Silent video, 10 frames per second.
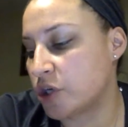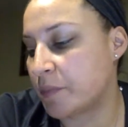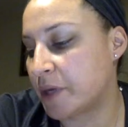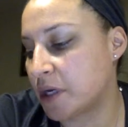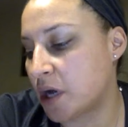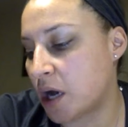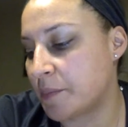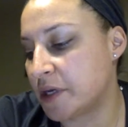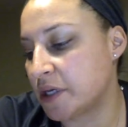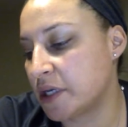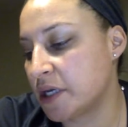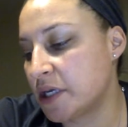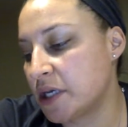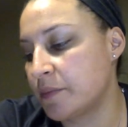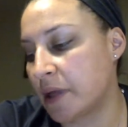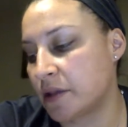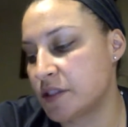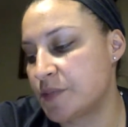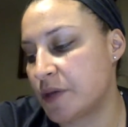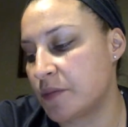jumping, hopping, kicking,
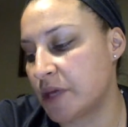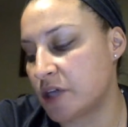balance beam,